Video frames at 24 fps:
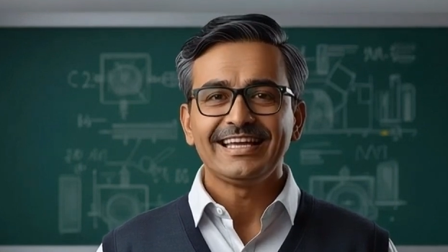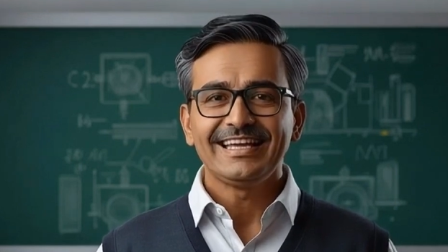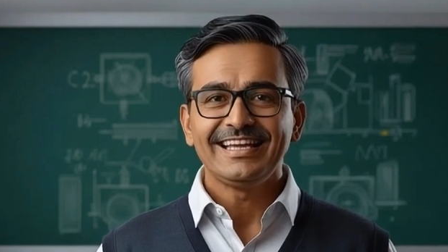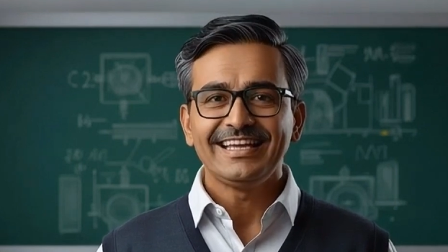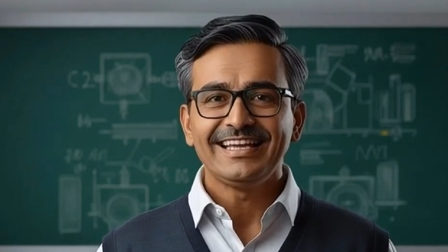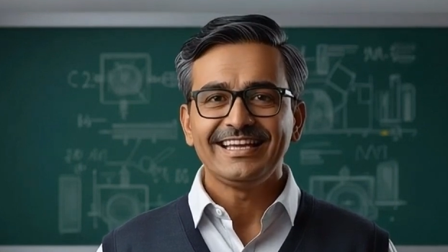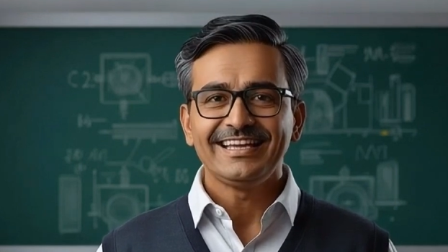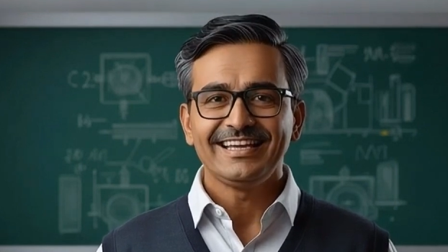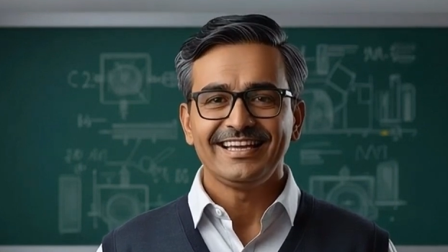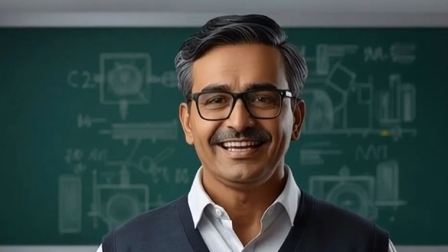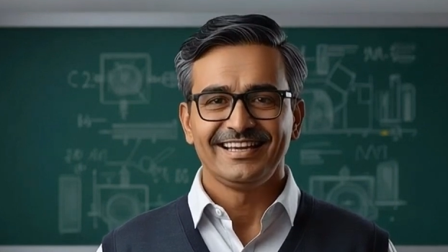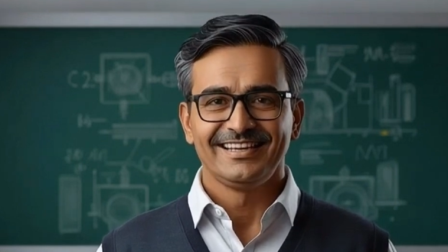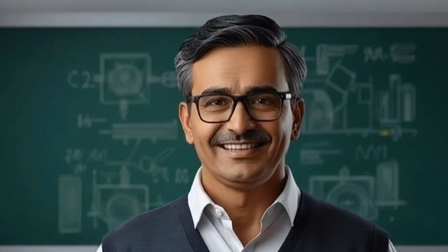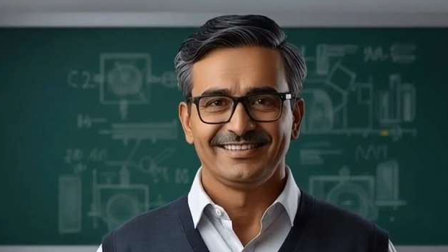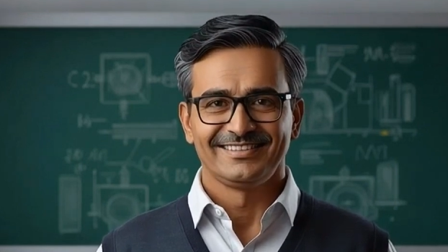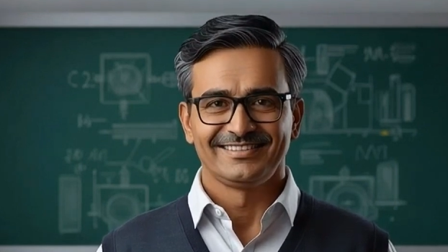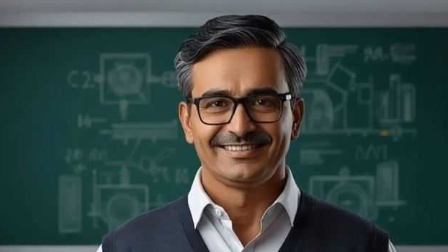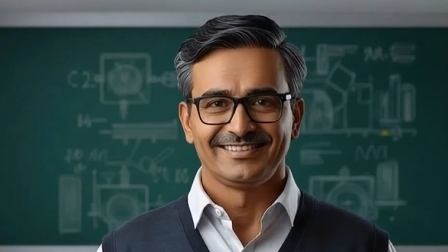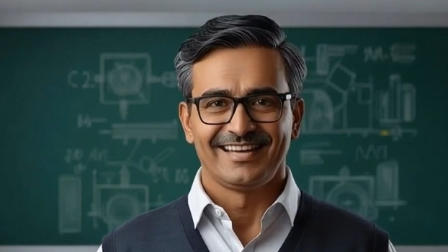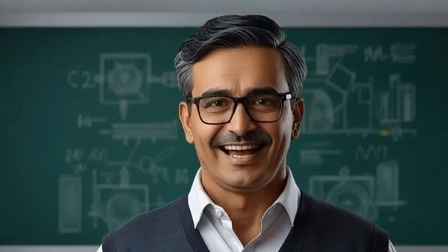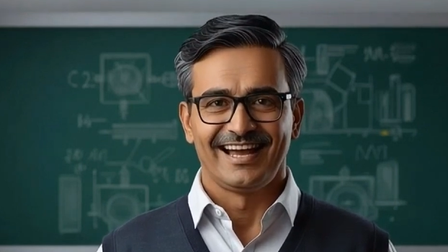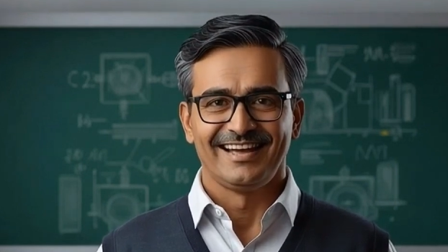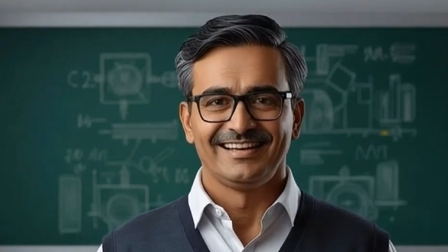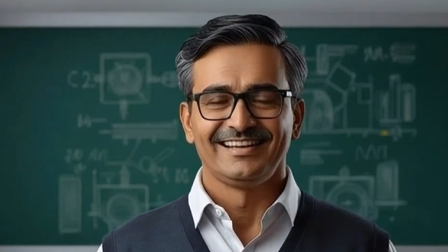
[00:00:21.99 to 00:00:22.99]
clearly
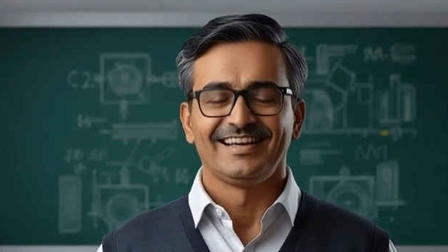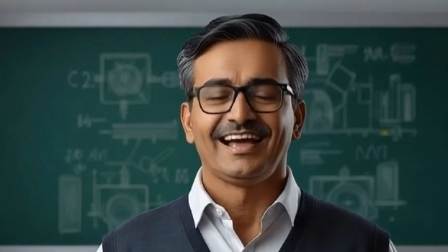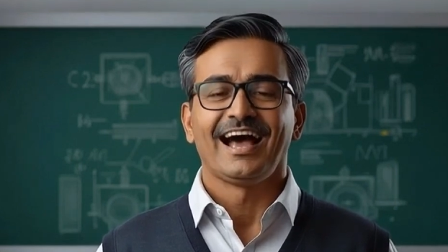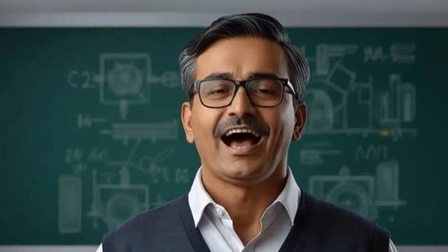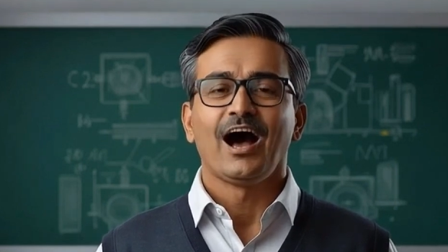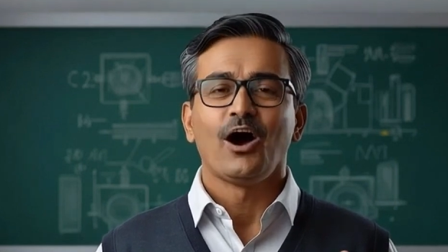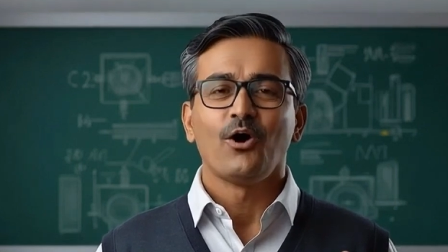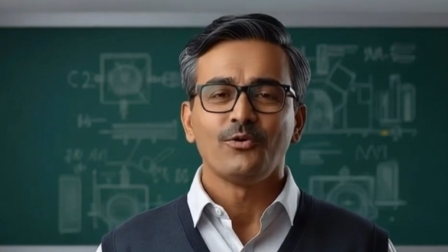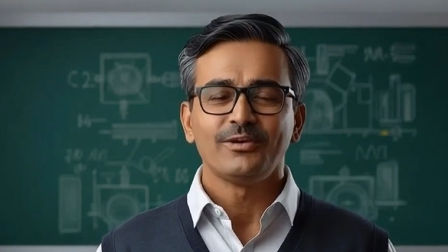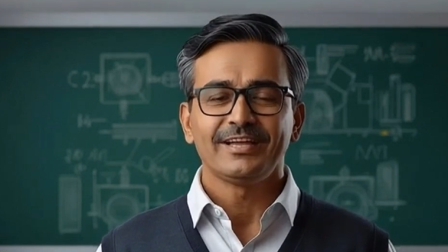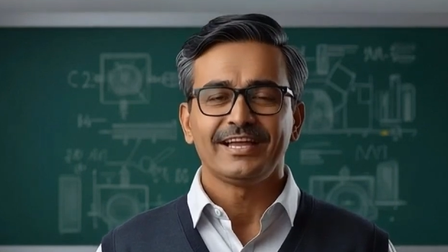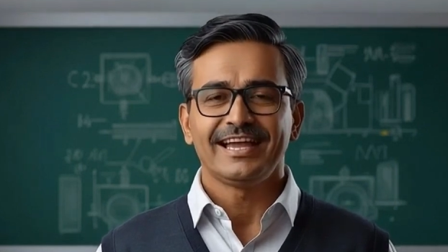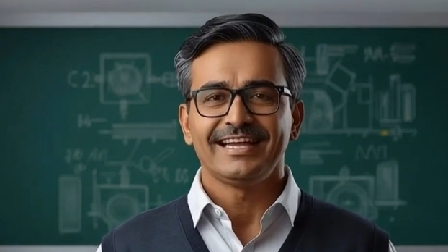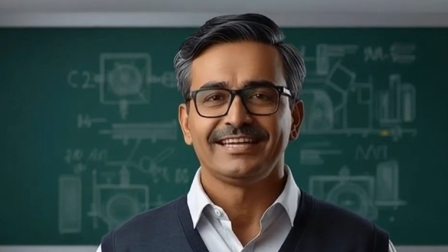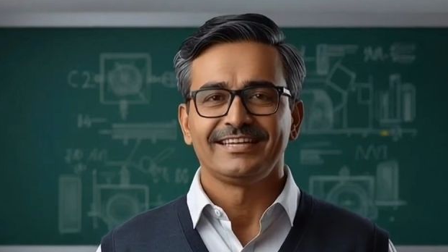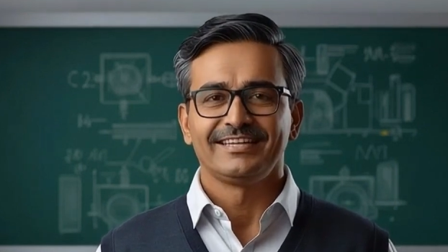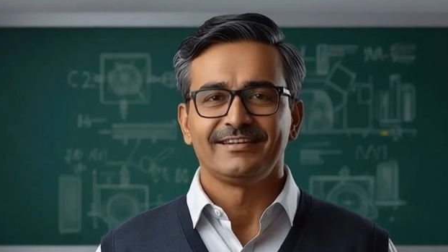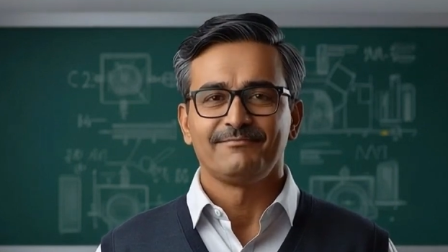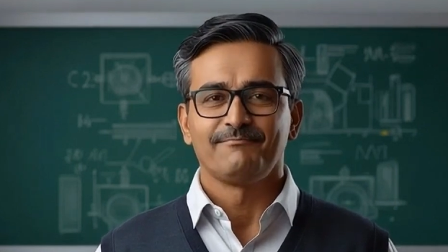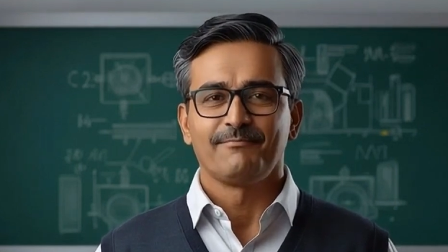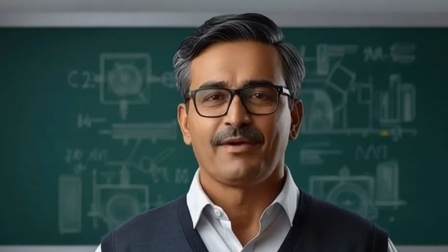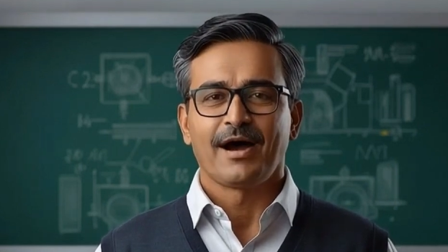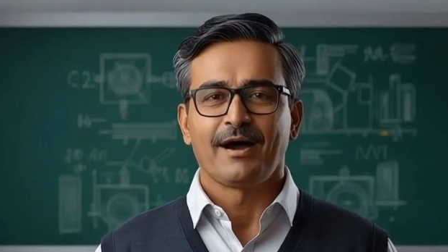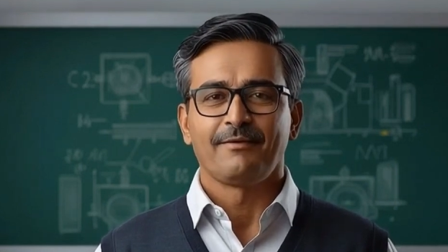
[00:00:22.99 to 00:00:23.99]
understand how
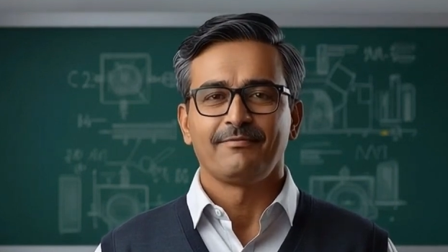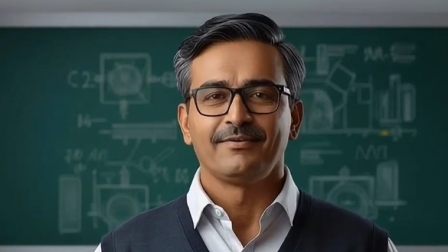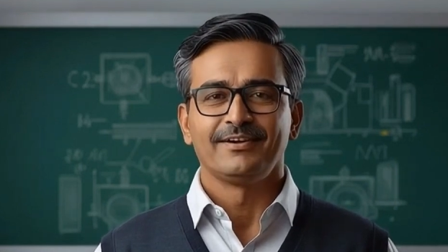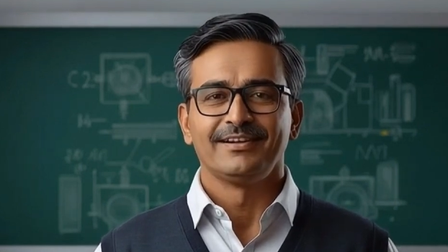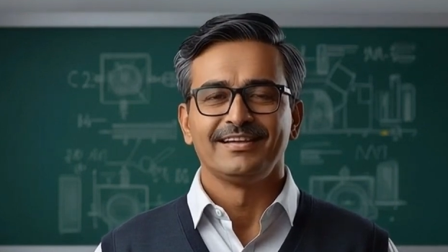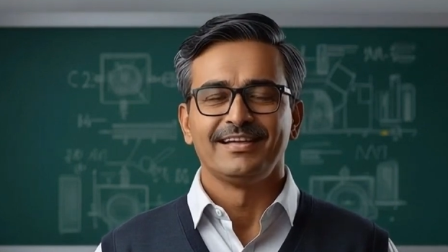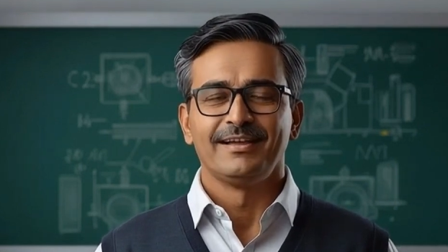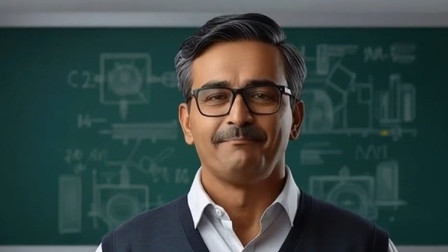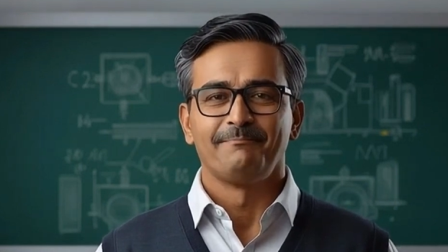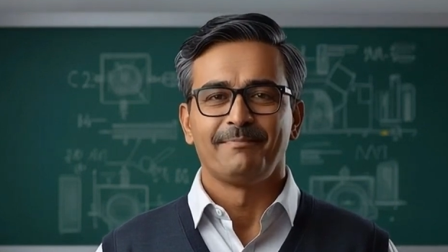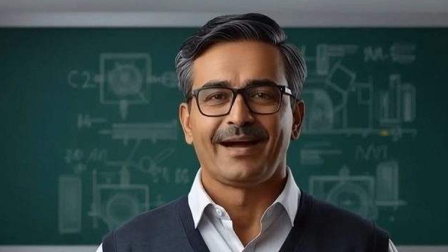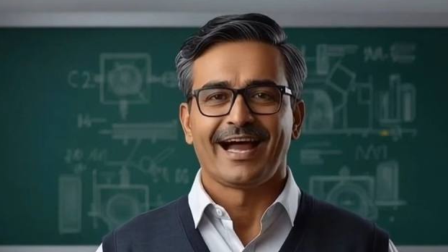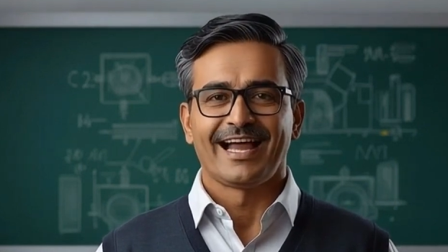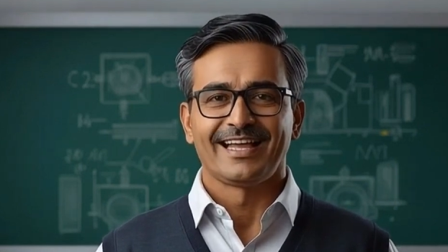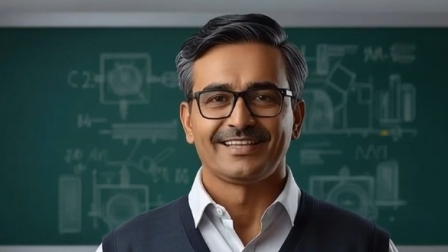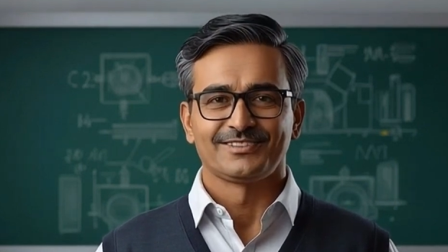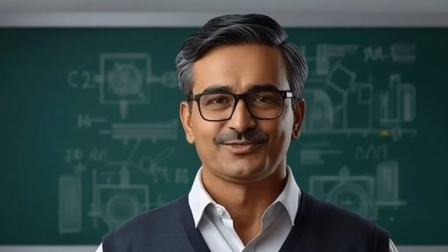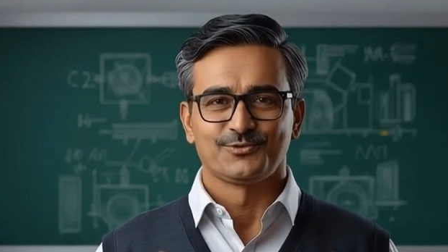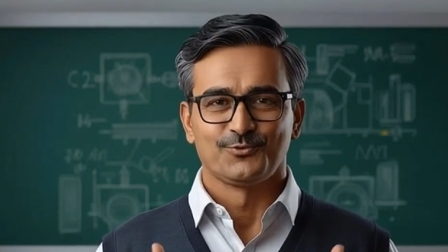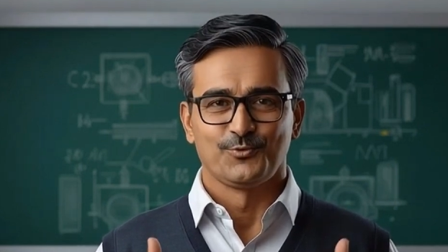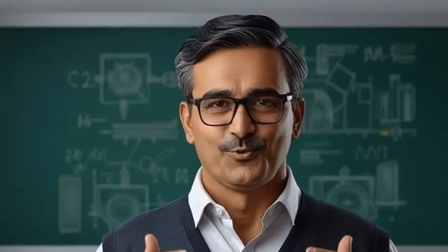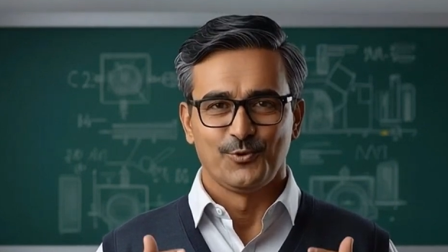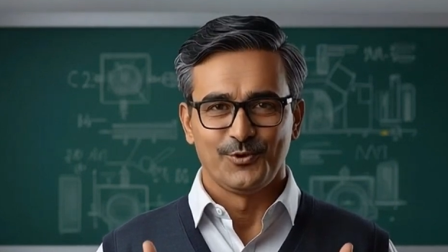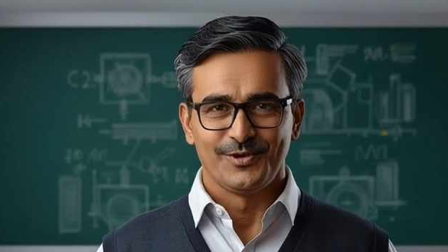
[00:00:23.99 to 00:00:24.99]
reactive power
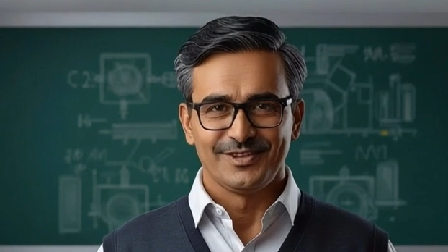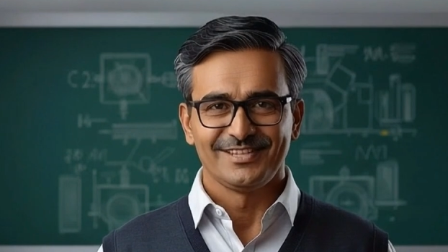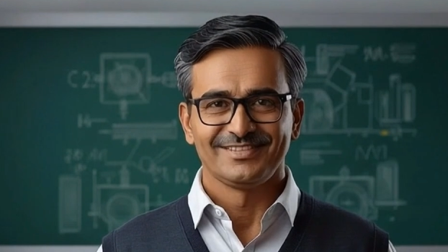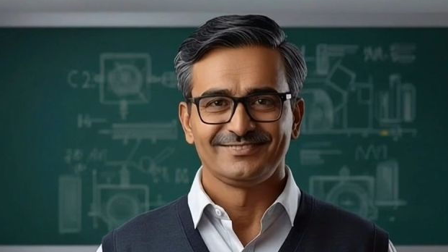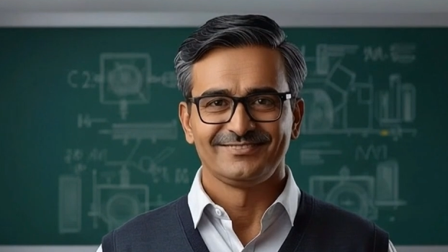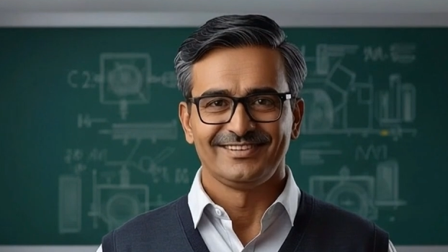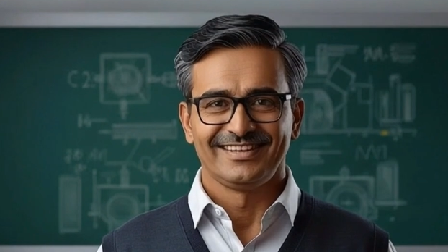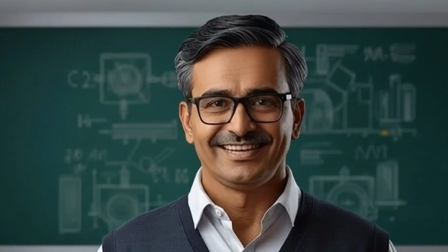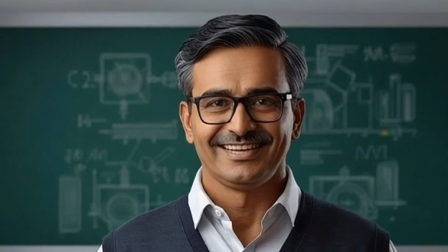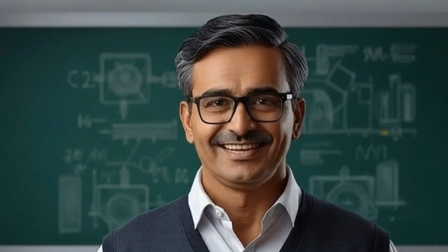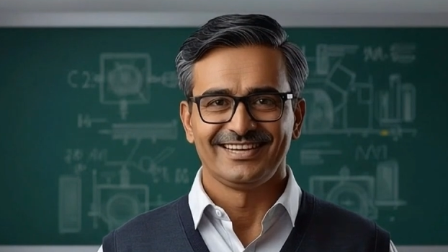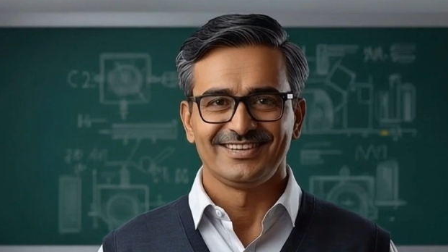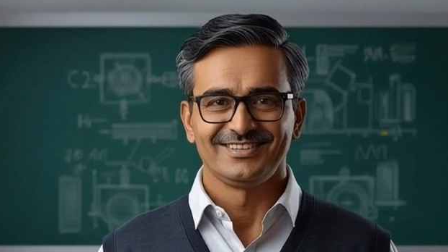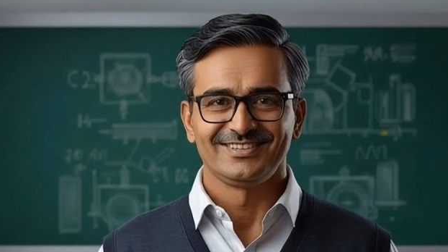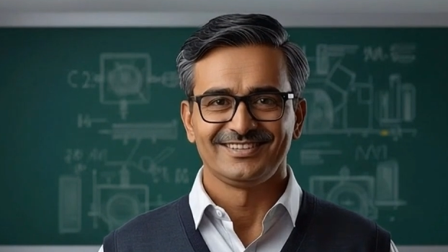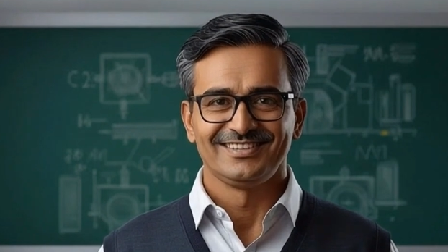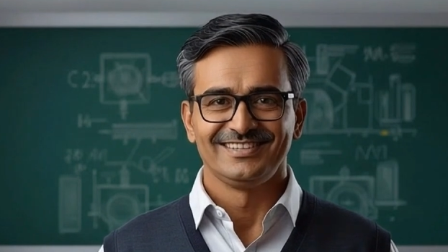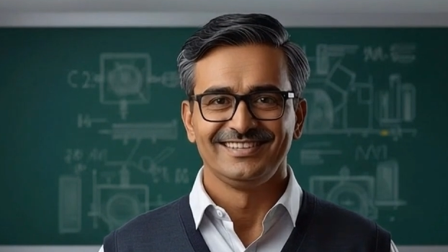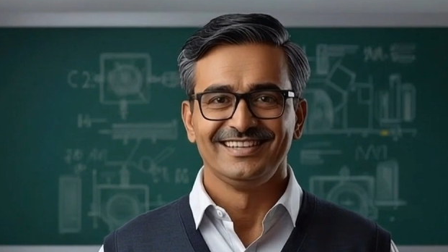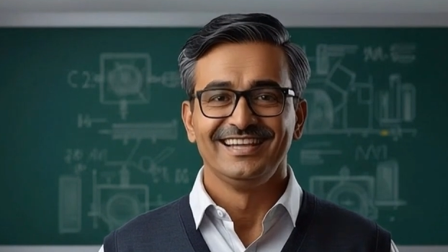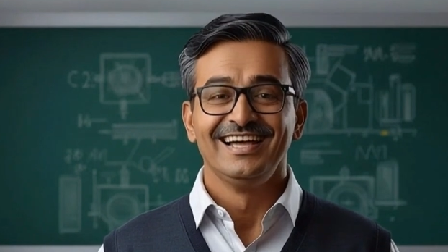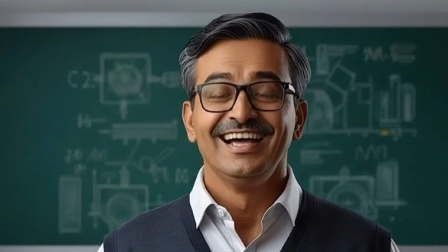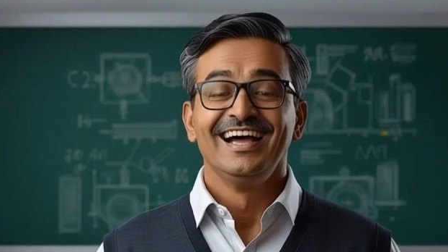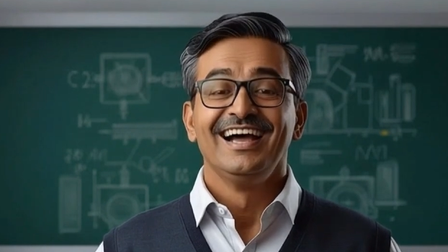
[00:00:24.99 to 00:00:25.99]
impacts voltage
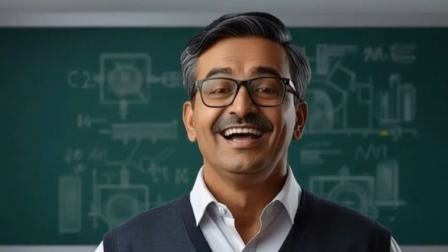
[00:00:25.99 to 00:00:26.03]
regulation,